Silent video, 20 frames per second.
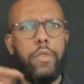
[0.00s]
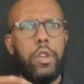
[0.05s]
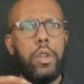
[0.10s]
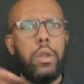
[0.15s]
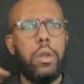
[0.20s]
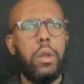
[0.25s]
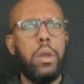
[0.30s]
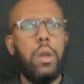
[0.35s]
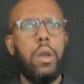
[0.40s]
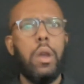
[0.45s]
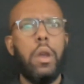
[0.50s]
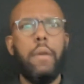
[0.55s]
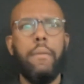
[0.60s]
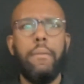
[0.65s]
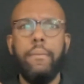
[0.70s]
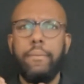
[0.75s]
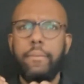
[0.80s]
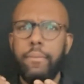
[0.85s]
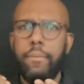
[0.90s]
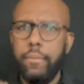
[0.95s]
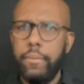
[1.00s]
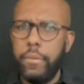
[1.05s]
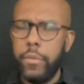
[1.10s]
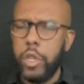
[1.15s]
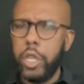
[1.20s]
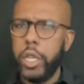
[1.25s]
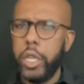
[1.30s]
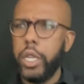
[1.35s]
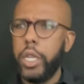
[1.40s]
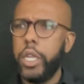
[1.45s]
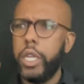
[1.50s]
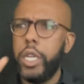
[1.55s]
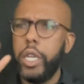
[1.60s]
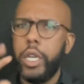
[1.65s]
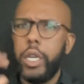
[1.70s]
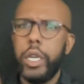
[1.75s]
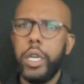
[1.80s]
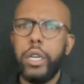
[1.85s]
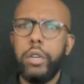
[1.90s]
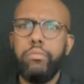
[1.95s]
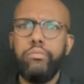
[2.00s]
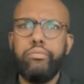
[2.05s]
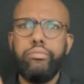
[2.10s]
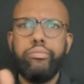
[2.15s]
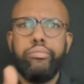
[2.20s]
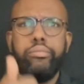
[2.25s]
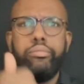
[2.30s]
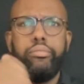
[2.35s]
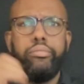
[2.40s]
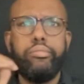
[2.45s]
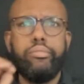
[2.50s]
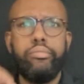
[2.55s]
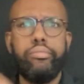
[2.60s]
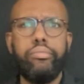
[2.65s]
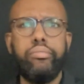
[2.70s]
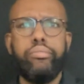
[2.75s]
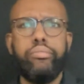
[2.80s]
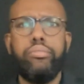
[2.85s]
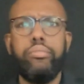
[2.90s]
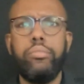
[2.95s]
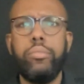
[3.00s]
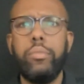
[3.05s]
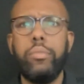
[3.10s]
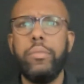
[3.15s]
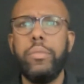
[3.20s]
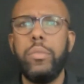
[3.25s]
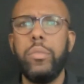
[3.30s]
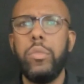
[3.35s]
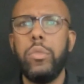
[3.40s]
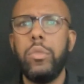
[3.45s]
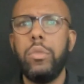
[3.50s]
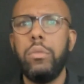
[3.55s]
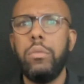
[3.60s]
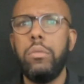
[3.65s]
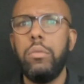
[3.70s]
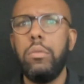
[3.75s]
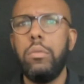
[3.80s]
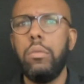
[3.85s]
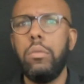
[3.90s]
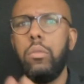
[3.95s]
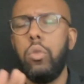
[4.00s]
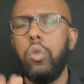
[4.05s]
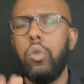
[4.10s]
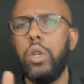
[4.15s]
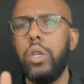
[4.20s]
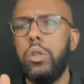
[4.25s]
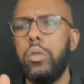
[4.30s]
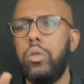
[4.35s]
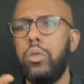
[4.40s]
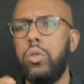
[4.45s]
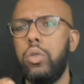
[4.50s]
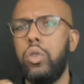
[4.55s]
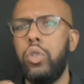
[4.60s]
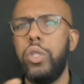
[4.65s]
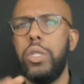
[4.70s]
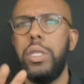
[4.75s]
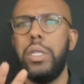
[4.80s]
has locked in more than 165 partnerships